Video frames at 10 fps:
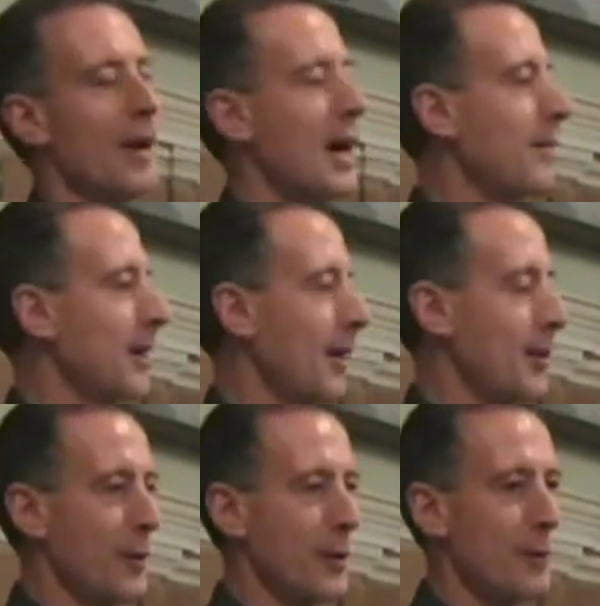5
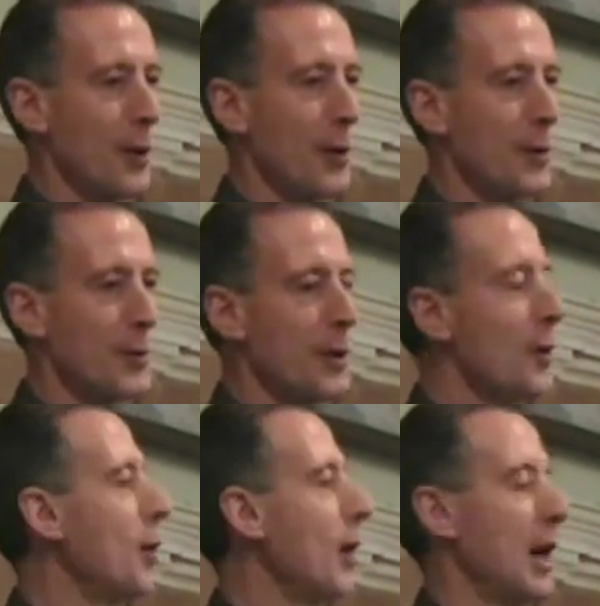Caledonian
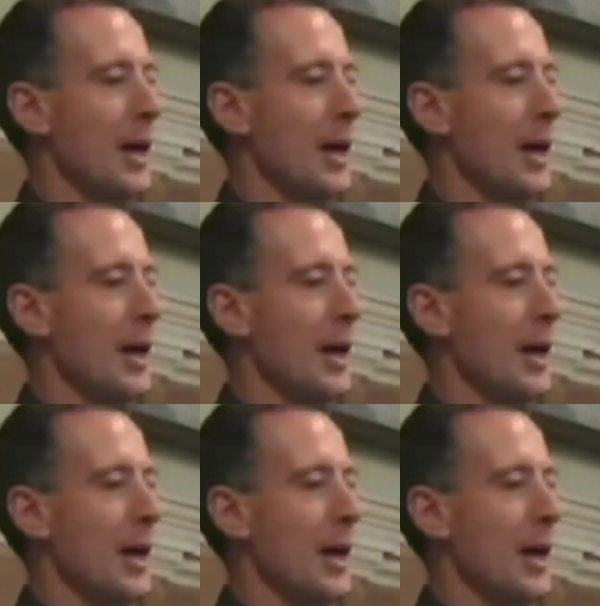Road